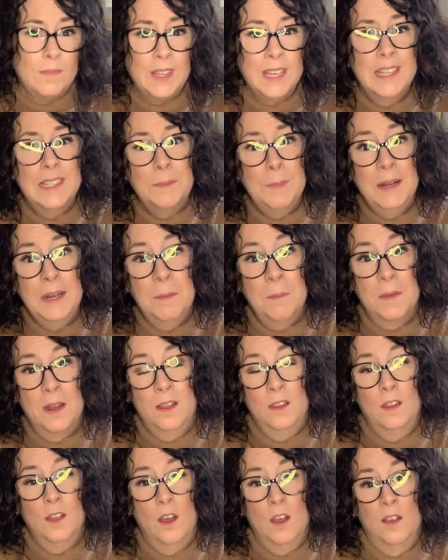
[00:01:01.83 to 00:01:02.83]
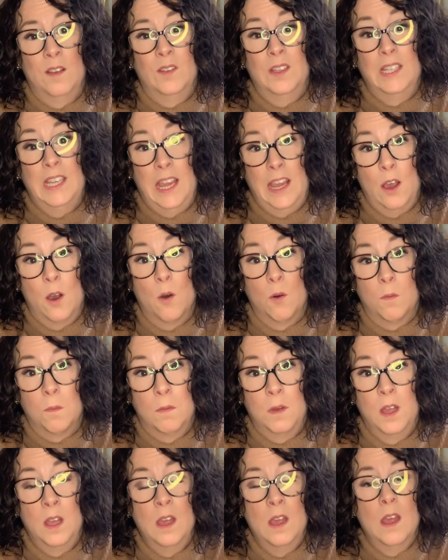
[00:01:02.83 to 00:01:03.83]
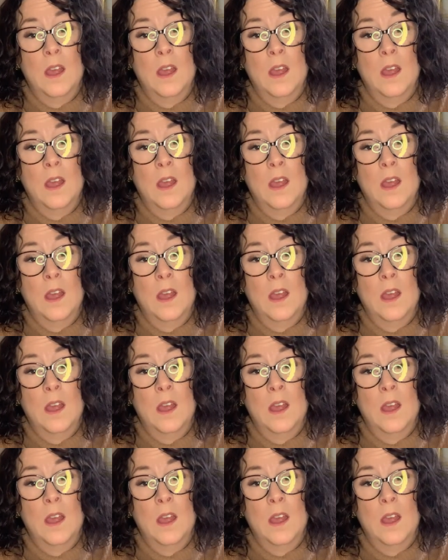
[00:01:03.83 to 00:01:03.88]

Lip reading: it's been a month of staying home.